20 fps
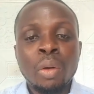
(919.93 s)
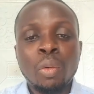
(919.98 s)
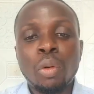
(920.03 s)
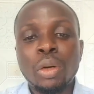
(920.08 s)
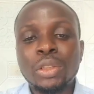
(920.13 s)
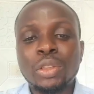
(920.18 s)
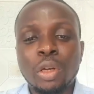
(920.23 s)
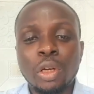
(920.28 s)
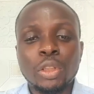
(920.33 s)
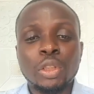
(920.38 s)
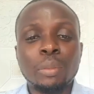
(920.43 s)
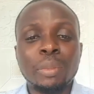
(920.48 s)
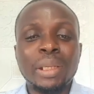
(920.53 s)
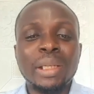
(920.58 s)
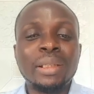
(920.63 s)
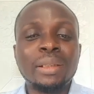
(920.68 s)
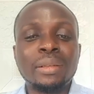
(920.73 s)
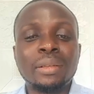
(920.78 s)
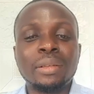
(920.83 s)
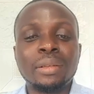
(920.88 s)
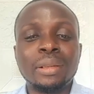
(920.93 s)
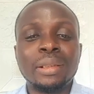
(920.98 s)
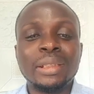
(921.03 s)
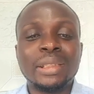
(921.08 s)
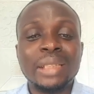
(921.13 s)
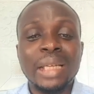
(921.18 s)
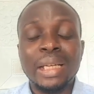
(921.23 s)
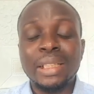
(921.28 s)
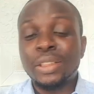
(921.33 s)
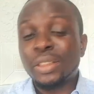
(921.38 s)
What customer
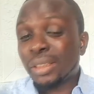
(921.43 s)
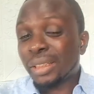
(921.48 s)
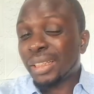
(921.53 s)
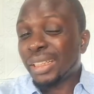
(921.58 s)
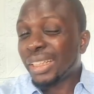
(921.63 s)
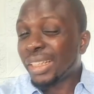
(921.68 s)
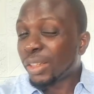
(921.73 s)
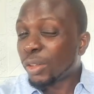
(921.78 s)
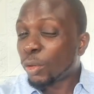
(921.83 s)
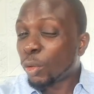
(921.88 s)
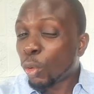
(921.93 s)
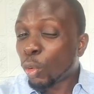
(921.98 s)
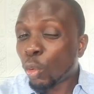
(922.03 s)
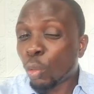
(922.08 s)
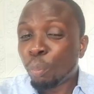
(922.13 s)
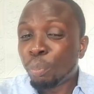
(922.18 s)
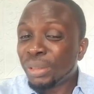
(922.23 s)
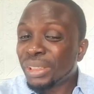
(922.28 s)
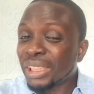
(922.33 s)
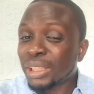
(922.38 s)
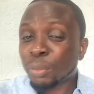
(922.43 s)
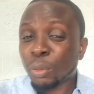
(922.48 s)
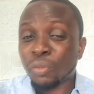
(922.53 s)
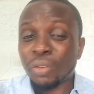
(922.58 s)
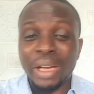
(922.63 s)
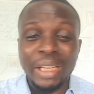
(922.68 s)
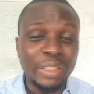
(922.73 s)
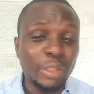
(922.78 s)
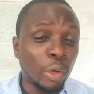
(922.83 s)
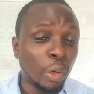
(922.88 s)
insight in Google Business
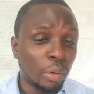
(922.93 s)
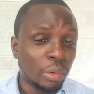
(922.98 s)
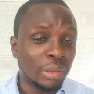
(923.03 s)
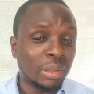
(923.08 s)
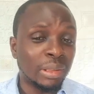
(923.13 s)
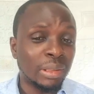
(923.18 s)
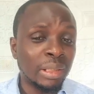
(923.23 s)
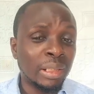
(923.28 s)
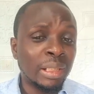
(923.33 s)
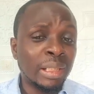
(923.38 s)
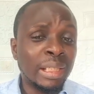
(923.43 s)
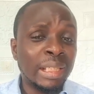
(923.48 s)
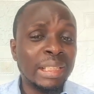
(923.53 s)
Profile does